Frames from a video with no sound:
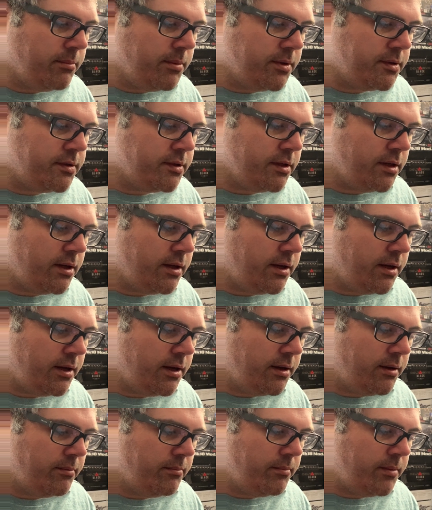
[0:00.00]
But
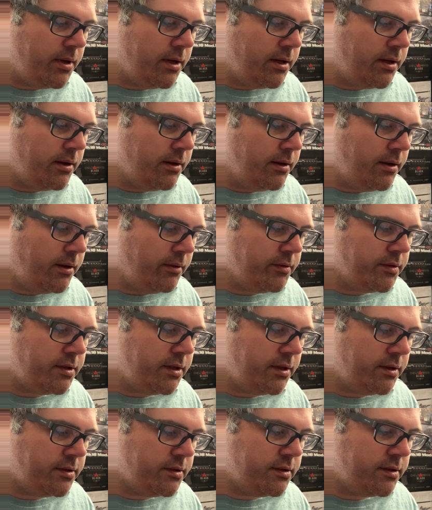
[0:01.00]

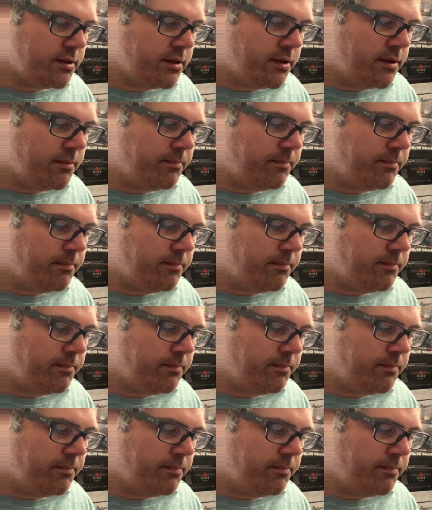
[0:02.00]
obviously it's